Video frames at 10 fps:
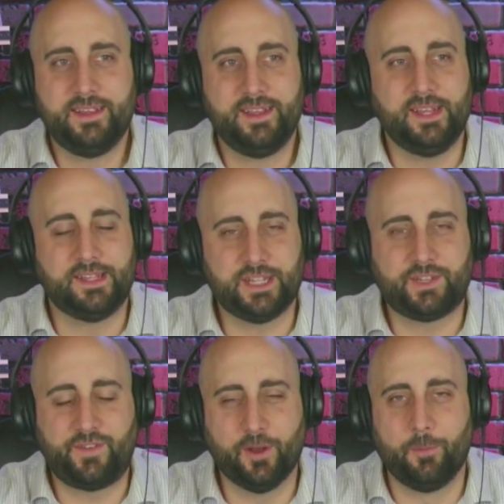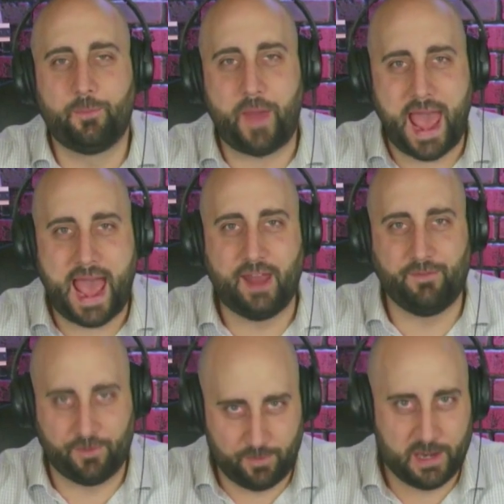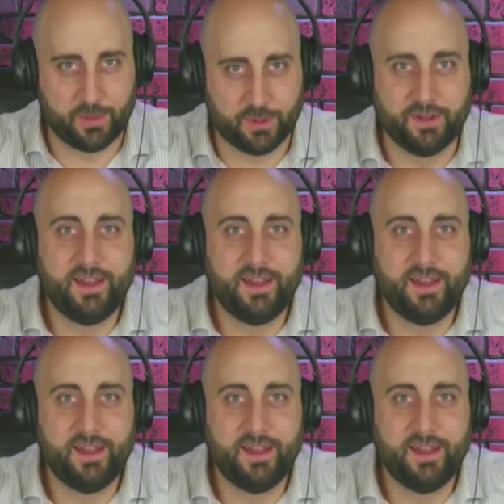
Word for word: you just feel bad for people.